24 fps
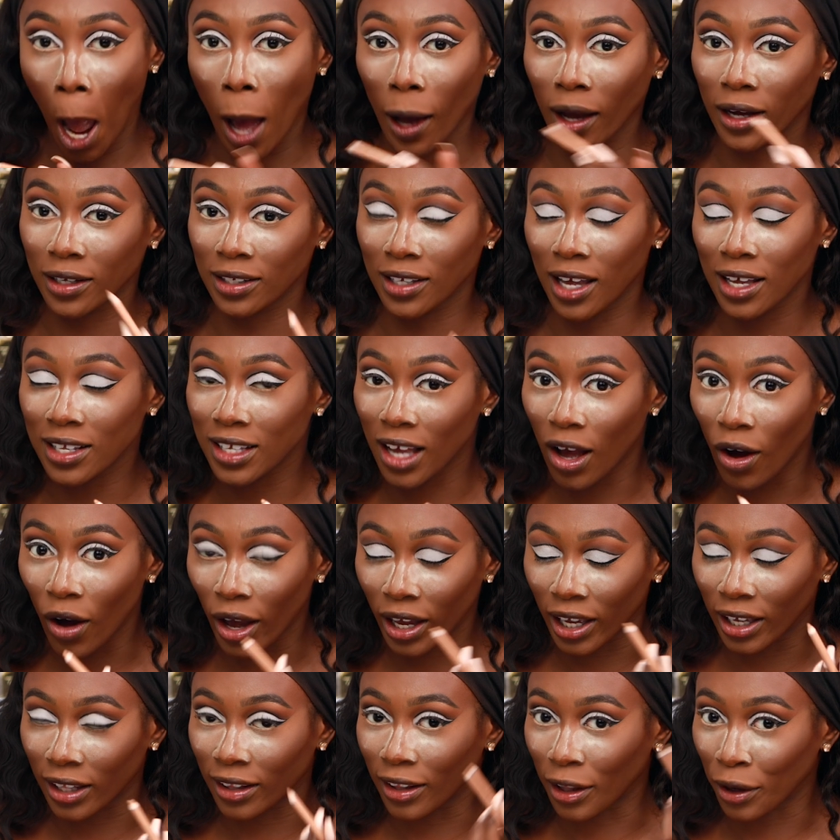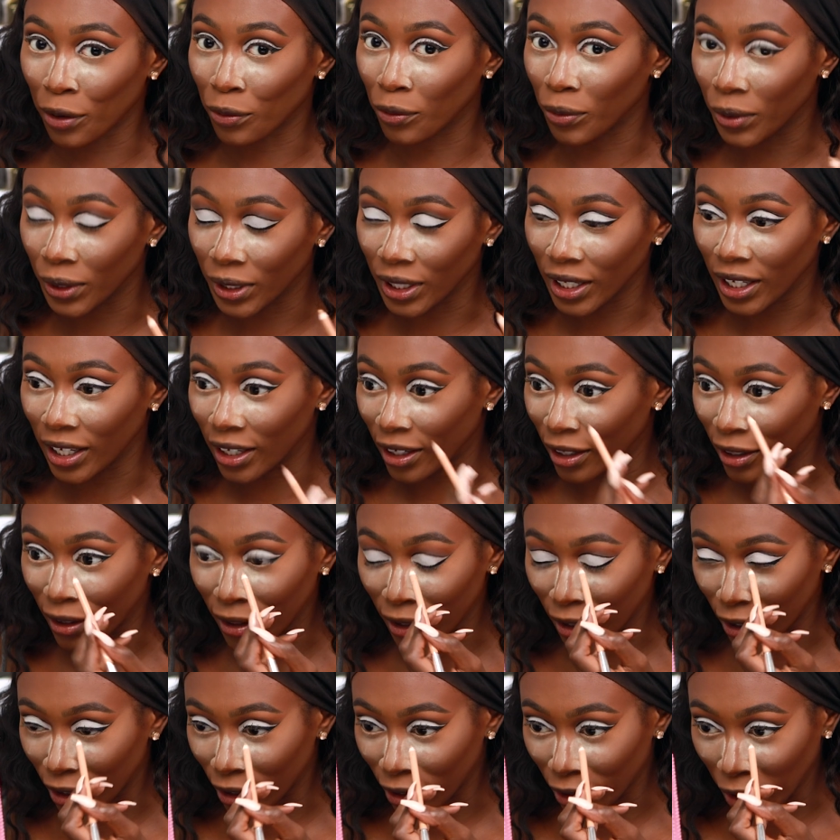Because that's how I can like really get in
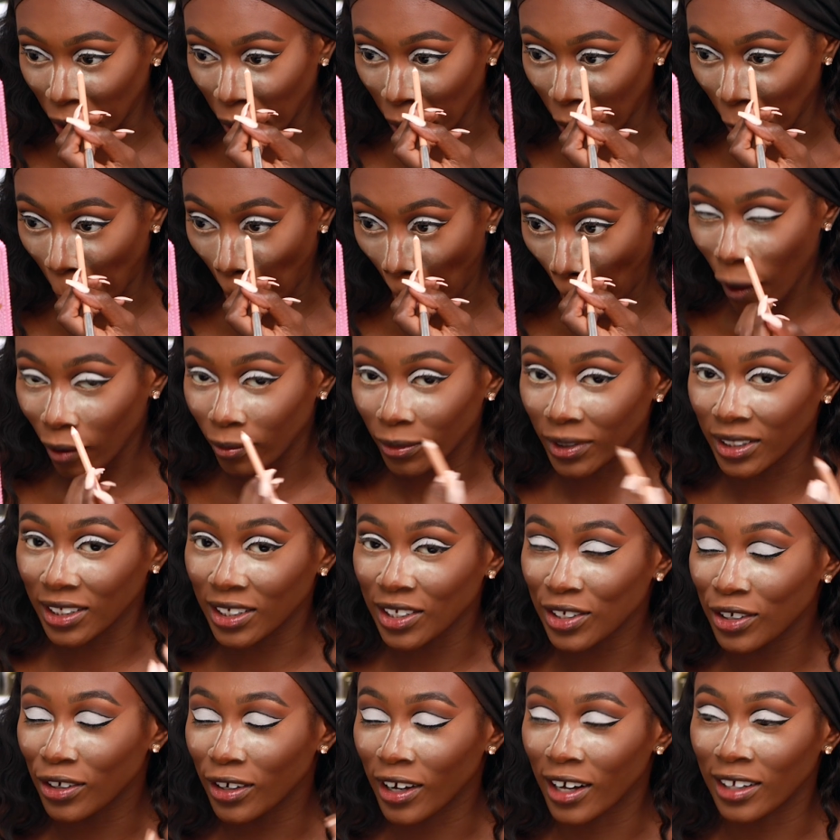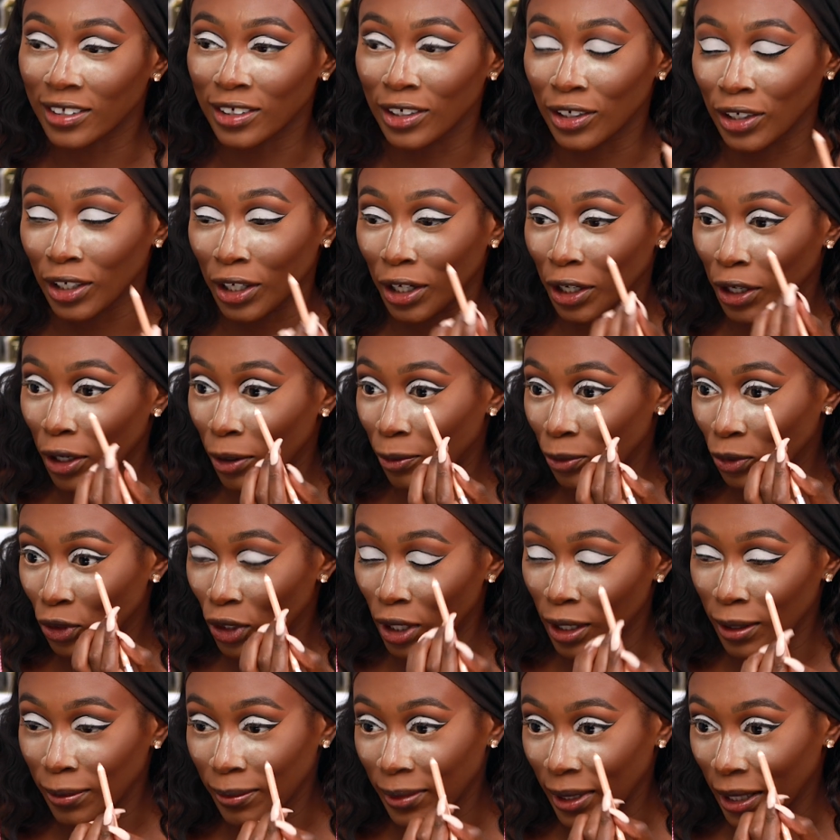there, you know? But since you guys are here, I'm
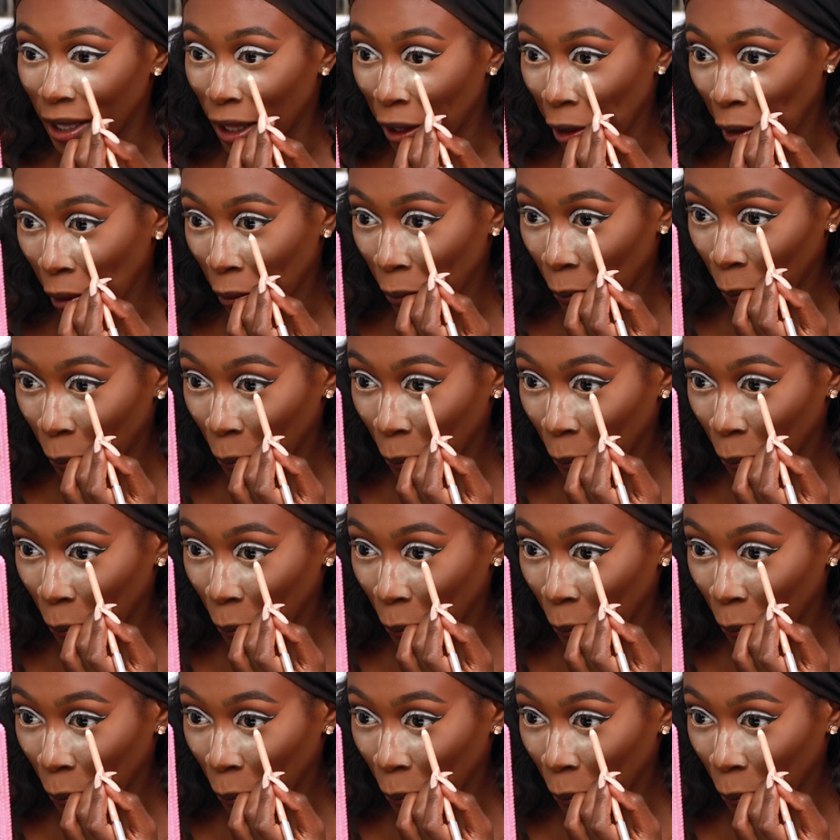trying to be like,